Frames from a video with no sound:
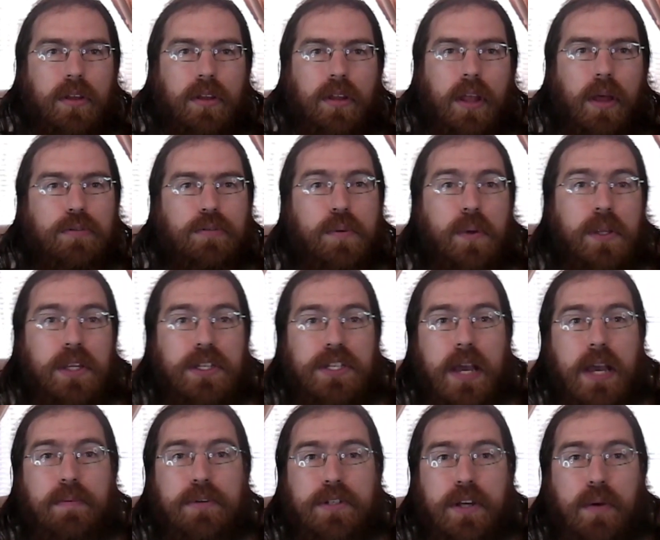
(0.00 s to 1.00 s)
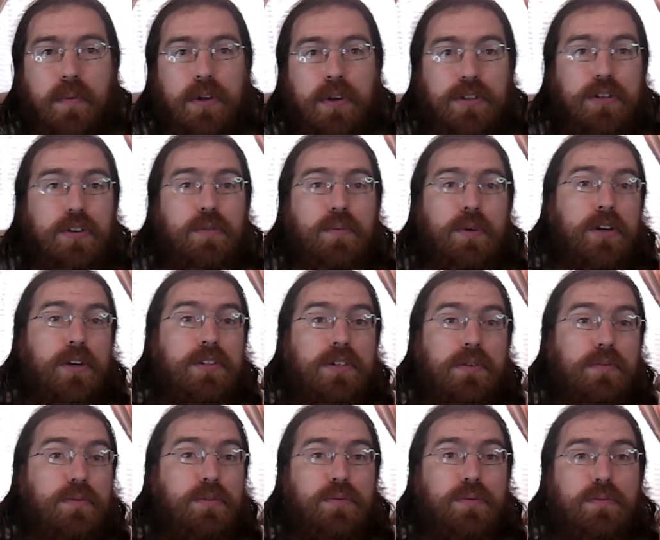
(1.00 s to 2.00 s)
that was one of the tables I went to because it
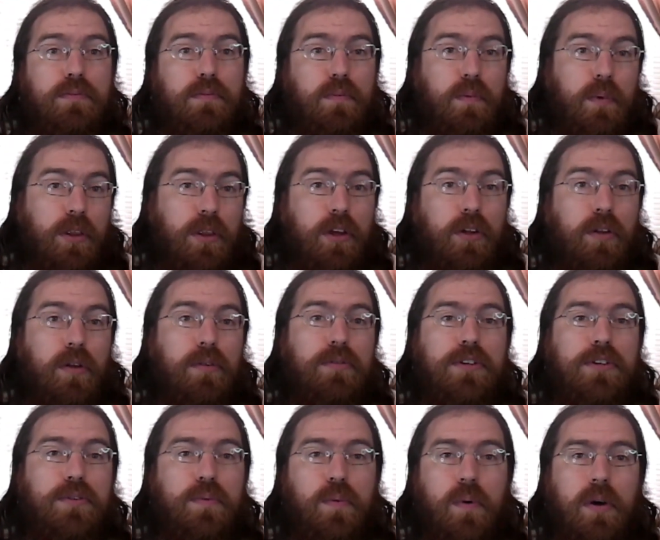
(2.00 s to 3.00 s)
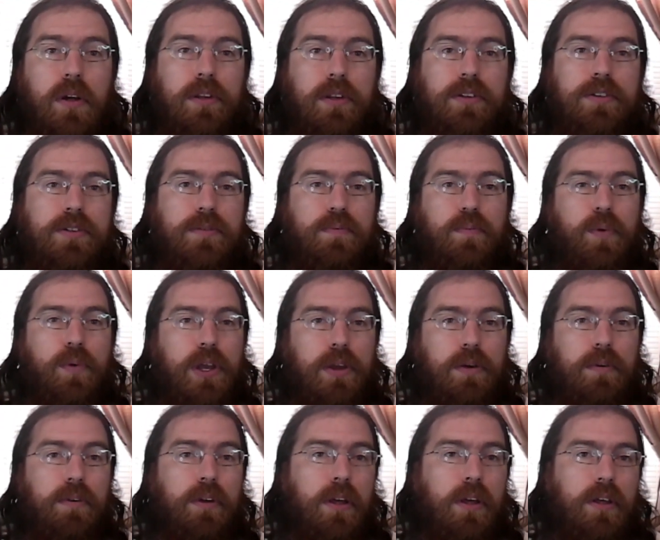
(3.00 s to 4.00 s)
was one of the closest ones.
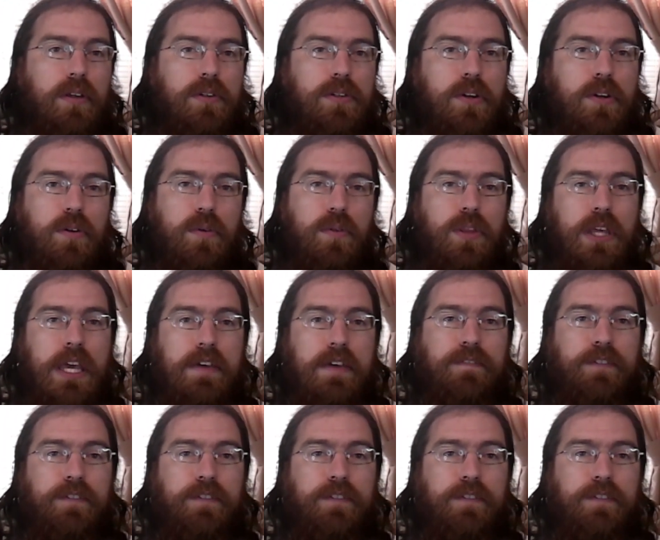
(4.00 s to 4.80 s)
So the